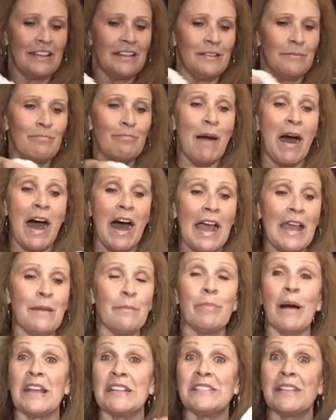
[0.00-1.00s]
my
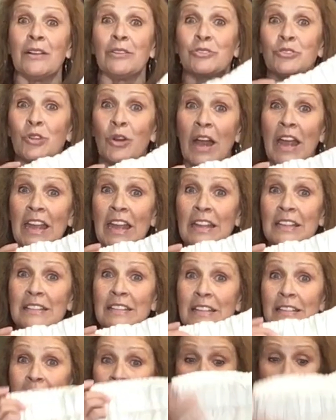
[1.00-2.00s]
buy sell trade
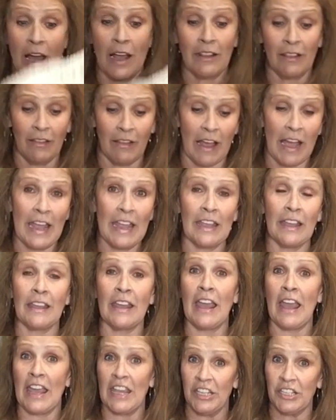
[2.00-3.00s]
does not like
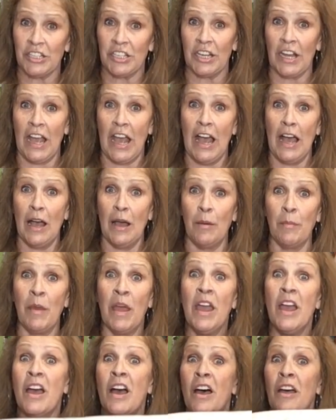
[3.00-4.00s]
H&M.
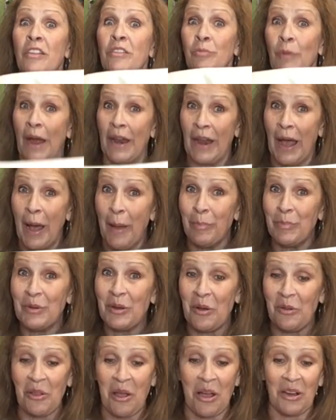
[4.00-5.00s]
ThredUp
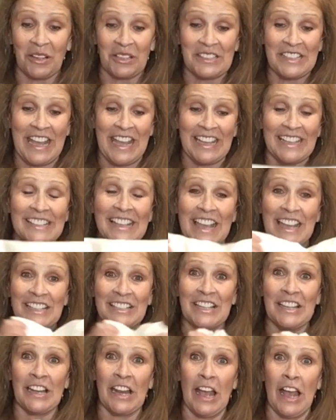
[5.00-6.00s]
no longer takes
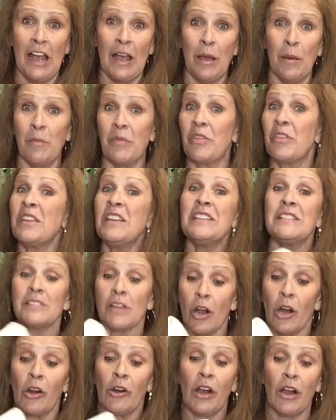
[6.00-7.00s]
H&M. These
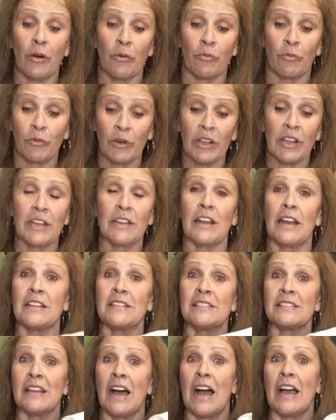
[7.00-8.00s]
are a really
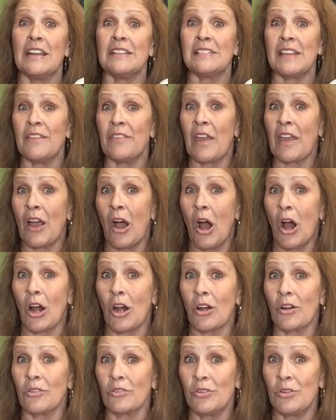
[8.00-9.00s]
nice size and they
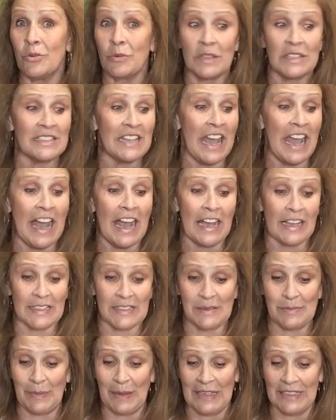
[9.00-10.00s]
are new with
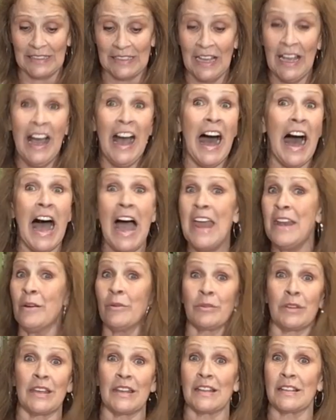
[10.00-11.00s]
tags, but I
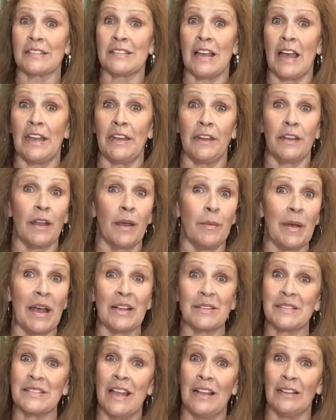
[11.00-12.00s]
don't get excited
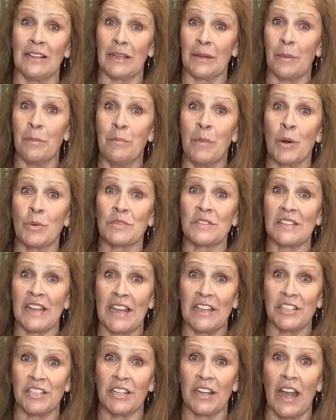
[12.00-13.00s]
about selling most
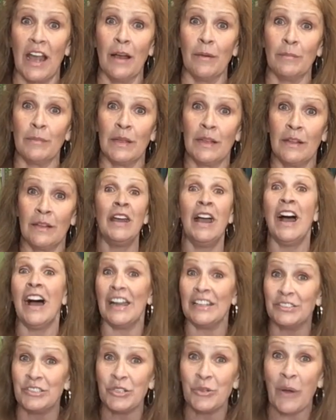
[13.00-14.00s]
H&M.
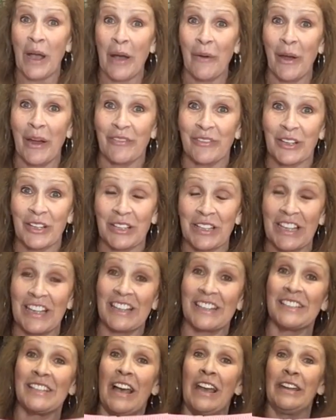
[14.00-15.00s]
I do, however, get
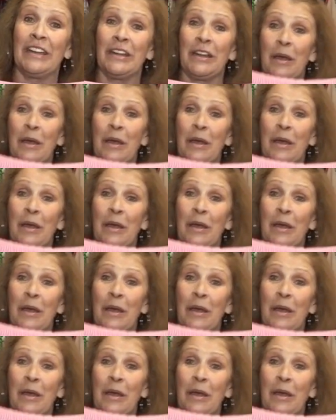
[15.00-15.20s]
excited